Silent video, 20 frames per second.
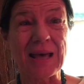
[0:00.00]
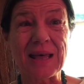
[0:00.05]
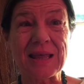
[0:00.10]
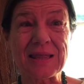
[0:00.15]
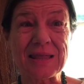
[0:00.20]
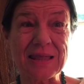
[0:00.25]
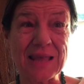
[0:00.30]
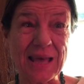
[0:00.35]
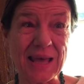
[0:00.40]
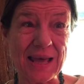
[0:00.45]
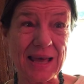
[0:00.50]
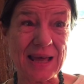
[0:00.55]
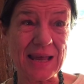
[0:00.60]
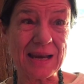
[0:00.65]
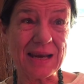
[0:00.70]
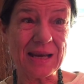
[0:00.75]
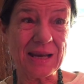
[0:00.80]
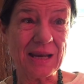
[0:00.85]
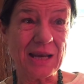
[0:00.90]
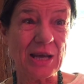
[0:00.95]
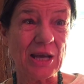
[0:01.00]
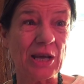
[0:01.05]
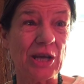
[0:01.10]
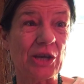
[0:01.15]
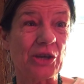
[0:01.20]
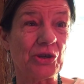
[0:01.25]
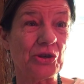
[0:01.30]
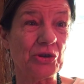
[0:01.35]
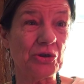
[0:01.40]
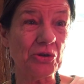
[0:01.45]
then
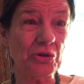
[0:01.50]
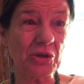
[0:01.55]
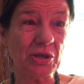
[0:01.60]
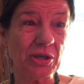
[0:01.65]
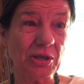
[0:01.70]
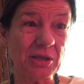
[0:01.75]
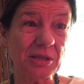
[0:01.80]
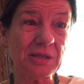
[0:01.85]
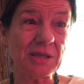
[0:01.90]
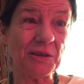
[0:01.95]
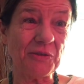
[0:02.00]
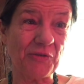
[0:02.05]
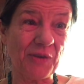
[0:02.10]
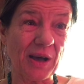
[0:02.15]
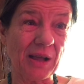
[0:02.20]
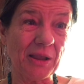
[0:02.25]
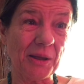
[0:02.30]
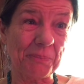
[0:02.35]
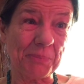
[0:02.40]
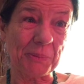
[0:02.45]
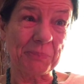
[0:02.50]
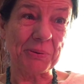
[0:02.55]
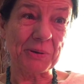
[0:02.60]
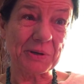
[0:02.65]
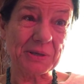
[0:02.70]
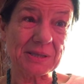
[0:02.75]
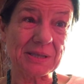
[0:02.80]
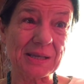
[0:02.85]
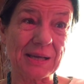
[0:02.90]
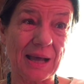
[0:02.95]
you could develop a
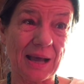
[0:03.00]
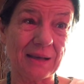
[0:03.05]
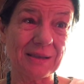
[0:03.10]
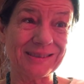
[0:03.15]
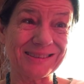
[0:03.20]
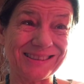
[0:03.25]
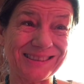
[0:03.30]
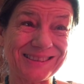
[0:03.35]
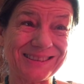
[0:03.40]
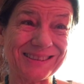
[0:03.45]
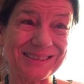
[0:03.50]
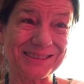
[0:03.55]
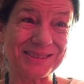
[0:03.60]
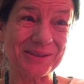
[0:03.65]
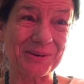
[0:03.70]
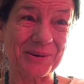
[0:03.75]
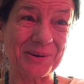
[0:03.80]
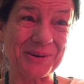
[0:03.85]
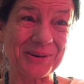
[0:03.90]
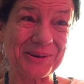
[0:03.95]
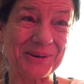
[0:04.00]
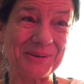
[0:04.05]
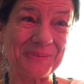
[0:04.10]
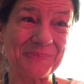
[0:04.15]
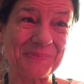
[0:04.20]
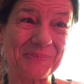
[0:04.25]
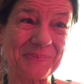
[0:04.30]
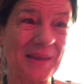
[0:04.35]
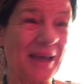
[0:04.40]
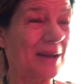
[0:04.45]
personality disorder.
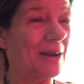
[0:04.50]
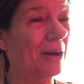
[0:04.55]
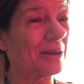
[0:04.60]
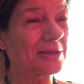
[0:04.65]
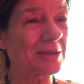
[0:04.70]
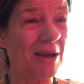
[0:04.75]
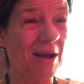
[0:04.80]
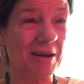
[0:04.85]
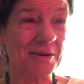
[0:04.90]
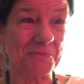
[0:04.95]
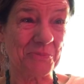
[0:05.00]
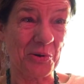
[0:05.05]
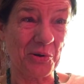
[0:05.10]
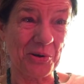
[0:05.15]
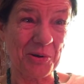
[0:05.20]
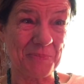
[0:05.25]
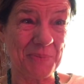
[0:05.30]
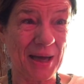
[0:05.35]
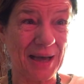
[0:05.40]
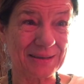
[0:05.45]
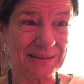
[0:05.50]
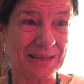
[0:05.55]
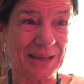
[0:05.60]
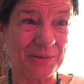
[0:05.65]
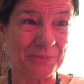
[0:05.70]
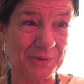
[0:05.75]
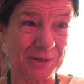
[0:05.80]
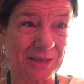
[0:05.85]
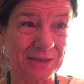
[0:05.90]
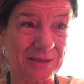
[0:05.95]
And I'll talk more about
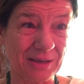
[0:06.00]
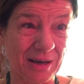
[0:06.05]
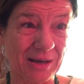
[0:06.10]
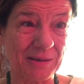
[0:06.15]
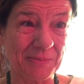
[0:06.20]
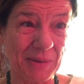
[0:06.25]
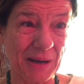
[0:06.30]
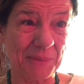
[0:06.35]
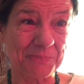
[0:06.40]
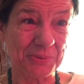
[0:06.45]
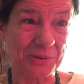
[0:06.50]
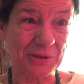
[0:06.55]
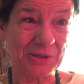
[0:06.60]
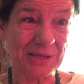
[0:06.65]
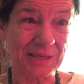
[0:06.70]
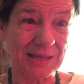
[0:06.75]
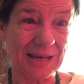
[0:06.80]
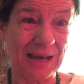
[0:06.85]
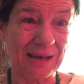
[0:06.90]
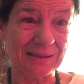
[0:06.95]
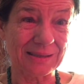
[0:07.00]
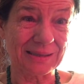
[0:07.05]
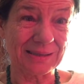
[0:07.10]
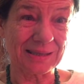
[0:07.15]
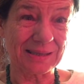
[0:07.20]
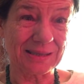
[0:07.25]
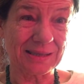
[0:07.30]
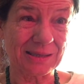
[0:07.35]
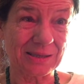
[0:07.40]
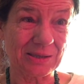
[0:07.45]
that when I talk about
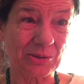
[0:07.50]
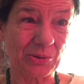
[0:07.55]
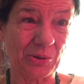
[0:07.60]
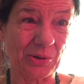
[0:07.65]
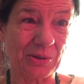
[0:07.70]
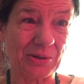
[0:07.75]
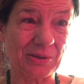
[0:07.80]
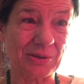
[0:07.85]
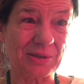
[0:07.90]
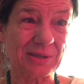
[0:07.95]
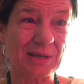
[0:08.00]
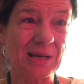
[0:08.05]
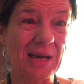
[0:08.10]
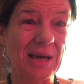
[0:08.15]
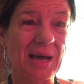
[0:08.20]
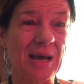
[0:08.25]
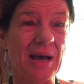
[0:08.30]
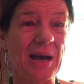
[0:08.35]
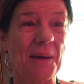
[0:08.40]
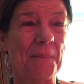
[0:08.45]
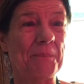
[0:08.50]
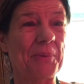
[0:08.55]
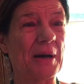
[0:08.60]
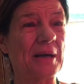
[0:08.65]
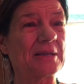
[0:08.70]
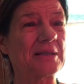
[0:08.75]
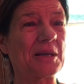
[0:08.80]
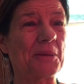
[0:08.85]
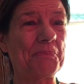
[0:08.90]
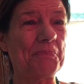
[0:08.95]
personality disorders.
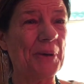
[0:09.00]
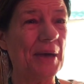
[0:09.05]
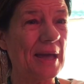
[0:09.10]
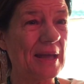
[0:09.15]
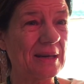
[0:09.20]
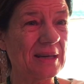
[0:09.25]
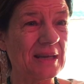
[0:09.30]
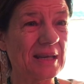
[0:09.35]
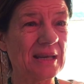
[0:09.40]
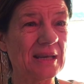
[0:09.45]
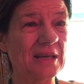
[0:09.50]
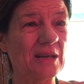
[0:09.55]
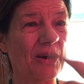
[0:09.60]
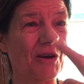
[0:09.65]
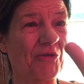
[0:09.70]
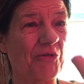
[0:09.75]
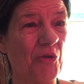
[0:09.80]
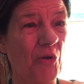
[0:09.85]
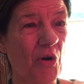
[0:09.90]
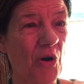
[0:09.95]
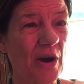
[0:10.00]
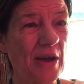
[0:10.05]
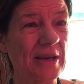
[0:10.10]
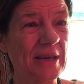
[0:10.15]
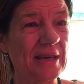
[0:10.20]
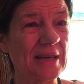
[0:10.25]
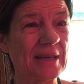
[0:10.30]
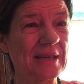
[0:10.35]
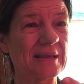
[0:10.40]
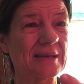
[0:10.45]
But dependent,
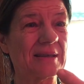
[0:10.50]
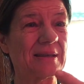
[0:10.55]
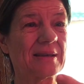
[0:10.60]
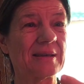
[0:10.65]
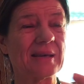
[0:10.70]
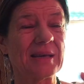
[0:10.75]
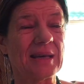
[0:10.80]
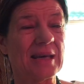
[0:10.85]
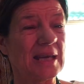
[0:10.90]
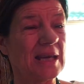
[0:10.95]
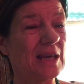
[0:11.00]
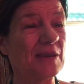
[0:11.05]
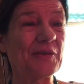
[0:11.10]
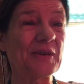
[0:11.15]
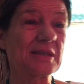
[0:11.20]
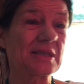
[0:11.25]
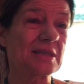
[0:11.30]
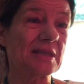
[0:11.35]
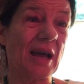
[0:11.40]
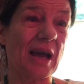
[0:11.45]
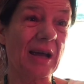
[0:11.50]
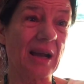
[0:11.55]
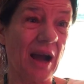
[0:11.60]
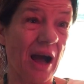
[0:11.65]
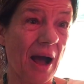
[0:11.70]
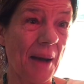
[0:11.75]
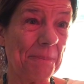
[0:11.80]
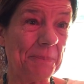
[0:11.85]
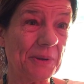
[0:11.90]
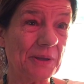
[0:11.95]
avoidant, even
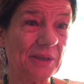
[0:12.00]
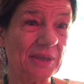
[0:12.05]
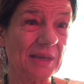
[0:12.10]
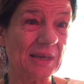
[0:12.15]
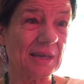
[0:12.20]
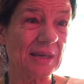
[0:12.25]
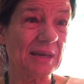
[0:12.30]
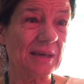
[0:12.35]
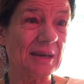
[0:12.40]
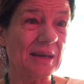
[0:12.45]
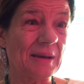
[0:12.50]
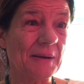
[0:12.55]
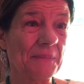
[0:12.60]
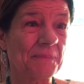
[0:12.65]
psychopathy,